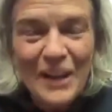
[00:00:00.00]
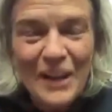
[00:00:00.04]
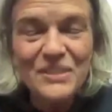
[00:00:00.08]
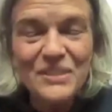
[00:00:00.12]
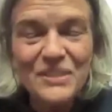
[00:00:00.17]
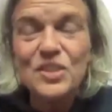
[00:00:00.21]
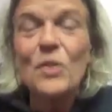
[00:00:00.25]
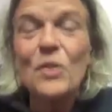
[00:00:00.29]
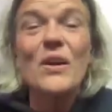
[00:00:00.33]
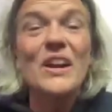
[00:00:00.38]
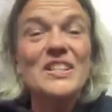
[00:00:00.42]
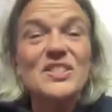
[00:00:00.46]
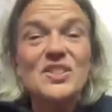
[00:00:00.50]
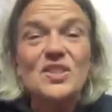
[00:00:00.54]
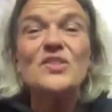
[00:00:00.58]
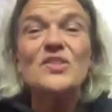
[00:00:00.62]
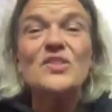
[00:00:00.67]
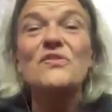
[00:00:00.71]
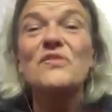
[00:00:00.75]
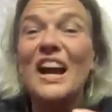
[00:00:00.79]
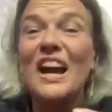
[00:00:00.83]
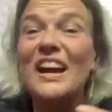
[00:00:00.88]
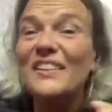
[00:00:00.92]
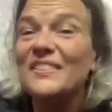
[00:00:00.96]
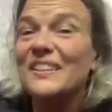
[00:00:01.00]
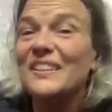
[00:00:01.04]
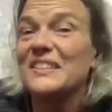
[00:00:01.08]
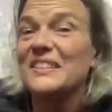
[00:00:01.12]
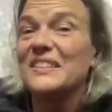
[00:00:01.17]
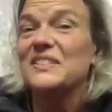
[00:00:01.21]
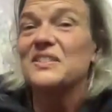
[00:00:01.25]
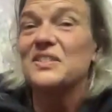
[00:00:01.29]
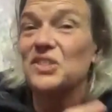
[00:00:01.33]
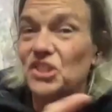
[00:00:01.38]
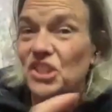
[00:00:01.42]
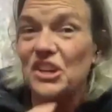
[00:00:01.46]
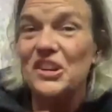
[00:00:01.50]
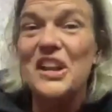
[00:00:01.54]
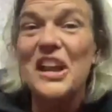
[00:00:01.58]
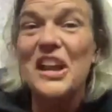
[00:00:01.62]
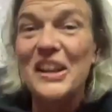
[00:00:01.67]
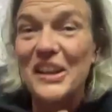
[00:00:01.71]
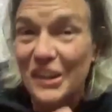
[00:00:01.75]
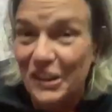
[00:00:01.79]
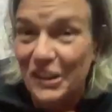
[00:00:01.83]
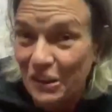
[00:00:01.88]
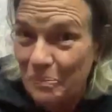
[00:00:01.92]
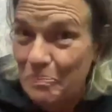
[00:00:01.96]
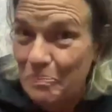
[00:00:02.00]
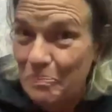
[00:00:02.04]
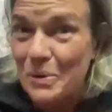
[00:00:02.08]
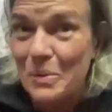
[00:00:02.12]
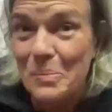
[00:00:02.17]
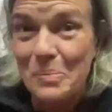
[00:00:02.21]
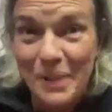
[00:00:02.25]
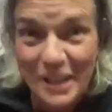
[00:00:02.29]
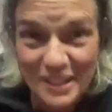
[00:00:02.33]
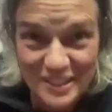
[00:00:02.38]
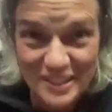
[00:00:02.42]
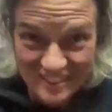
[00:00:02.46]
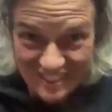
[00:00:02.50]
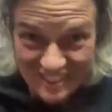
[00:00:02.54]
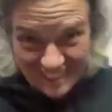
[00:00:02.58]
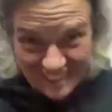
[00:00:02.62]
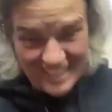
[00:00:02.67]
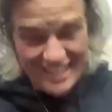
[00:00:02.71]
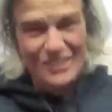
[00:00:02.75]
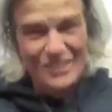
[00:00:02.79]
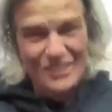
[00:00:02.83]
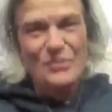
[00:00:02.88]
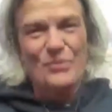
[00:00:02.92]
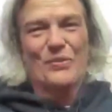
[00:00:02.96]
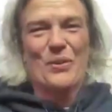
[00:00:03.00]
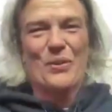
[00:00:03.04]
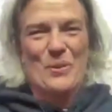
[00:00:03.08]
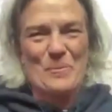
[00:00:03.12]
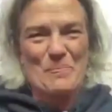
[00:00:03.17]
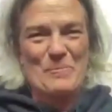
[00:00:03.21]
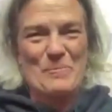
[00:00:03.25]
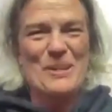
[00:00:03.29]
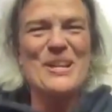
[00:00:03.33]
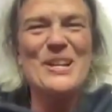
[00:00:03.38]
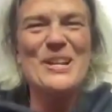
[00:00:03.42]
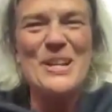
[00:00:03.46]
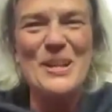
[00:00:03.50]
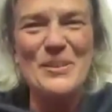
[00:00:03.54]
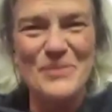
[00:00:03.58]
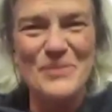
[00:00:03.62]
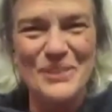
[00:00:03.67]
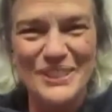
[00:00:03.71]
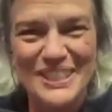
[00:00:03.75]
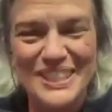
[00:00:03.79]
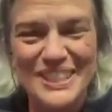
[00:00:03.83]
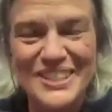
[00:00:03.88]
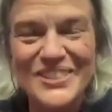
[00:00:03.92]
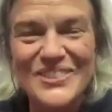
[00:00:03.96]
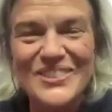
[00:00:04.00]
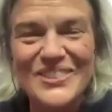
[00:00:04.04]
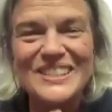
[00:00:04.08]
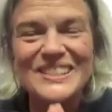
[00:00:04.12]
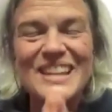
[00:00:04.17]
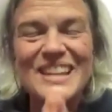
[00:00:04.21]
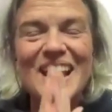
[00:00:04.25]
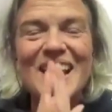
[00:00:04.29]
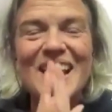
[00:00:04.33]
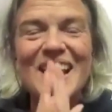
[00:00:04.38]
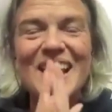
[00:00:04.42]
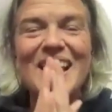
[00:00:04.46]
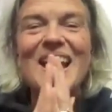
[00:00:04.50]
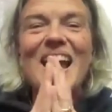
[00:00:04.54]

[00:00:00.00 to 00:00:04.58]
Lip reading: Wow. Yep. So, all right, so you've got this genetic propensity for being able to do this.